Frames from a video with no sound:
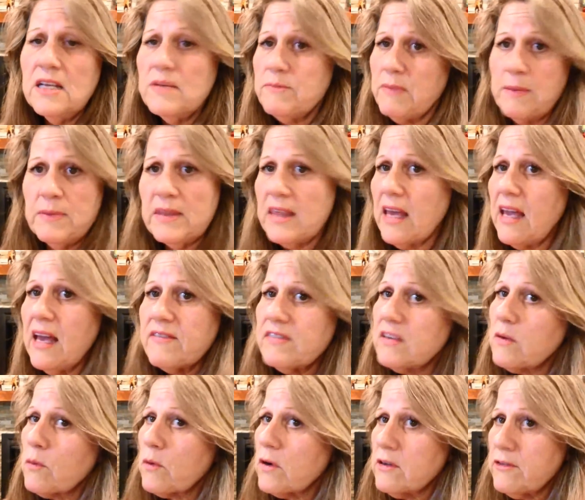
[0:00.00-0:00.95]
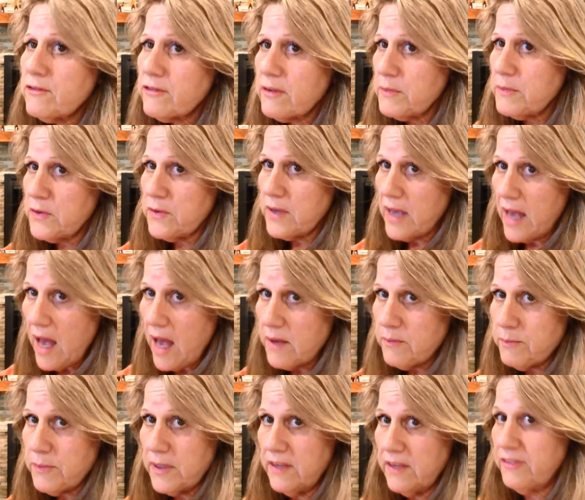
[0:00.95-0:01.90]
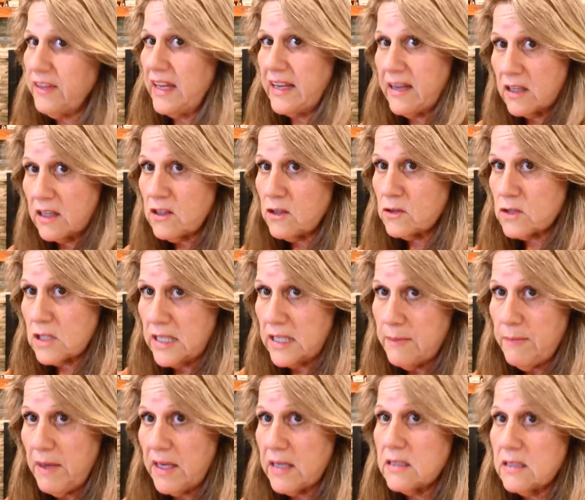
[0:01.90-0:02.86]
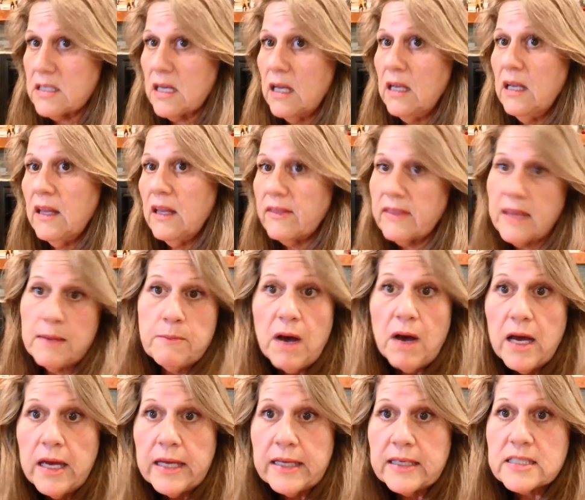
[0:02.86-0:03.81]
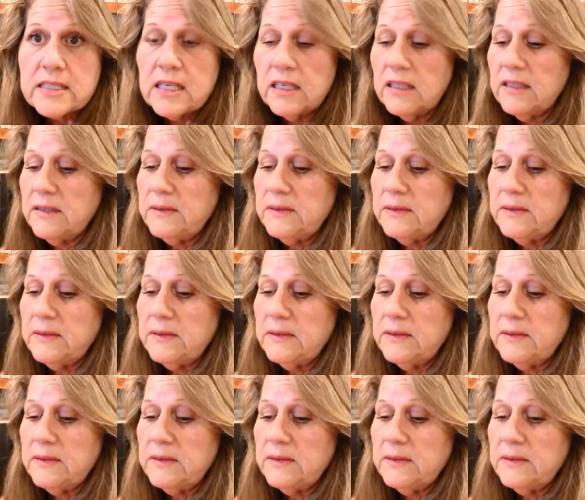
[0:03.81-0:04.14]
Maybe they haven't ordered from you yet, but if they get those emails, they might.